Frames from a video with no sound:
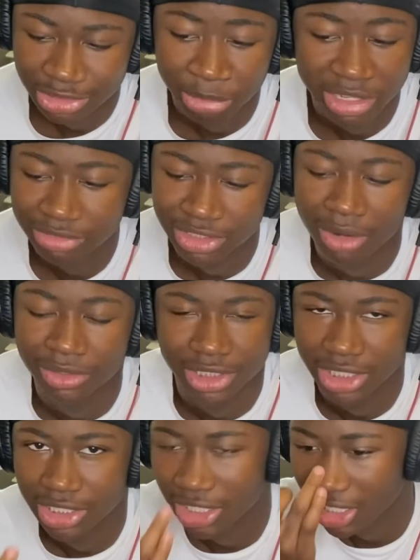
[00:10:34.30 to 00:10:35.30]
But he was always
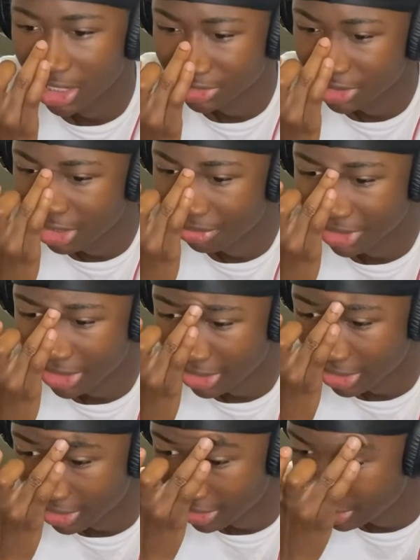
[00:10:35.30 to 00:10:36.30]
gonna dodge. He didn't want to get
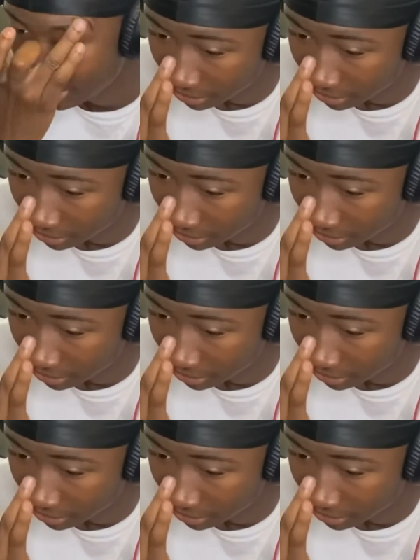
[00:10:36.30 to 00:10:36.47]
hit.